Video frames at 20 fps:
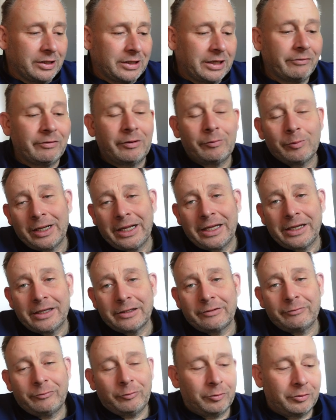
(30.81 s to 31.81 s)
I think we will link
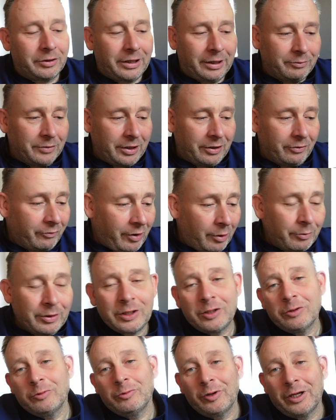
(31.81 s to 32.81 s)
it for them. They are very
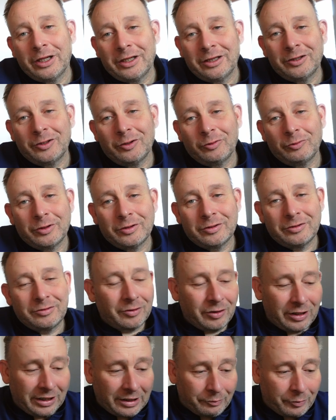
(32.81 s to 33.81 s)
new and don't
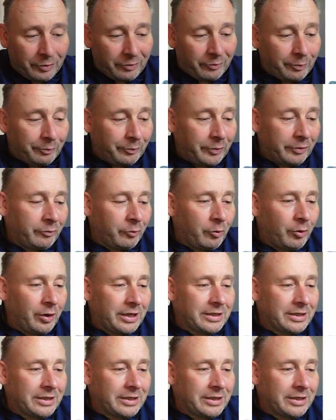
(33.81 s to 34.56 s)
hear before.